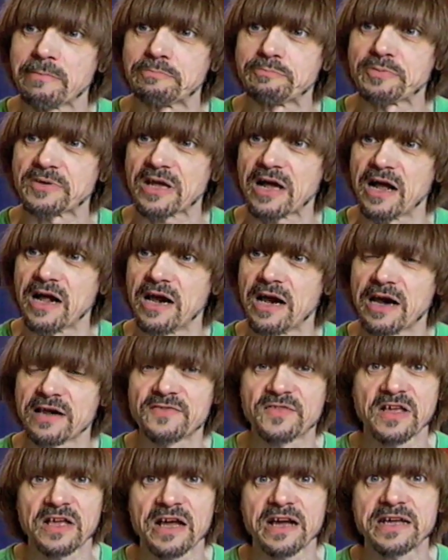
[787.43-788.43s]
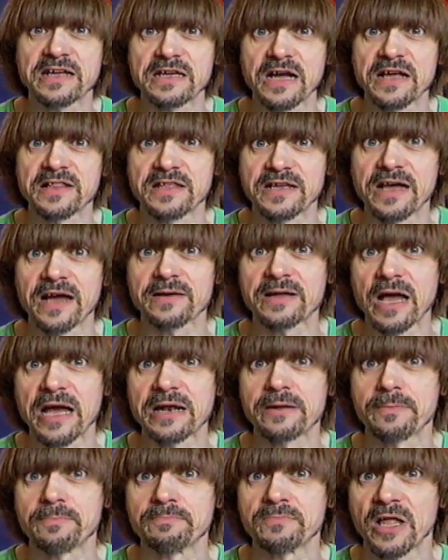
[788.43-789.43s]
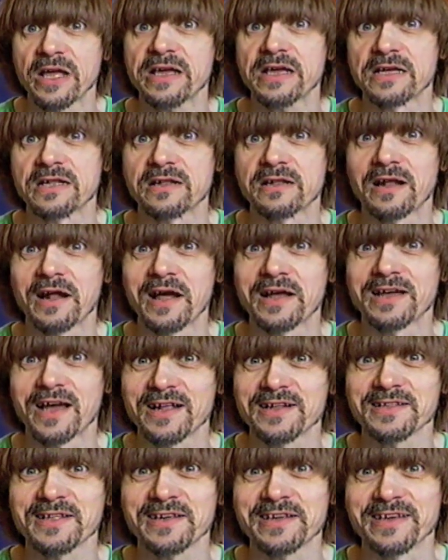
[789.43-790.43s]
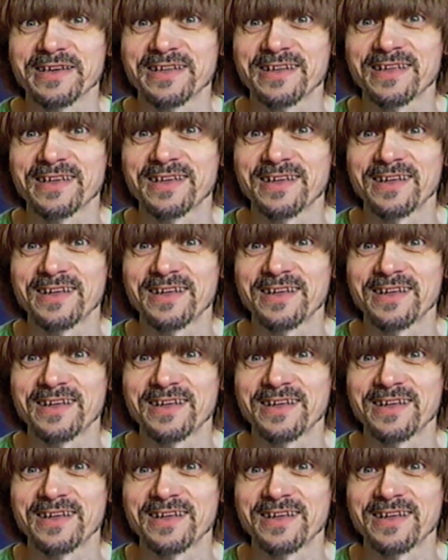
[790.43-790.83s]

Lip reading: But I think I kind of like it. I kind of like it.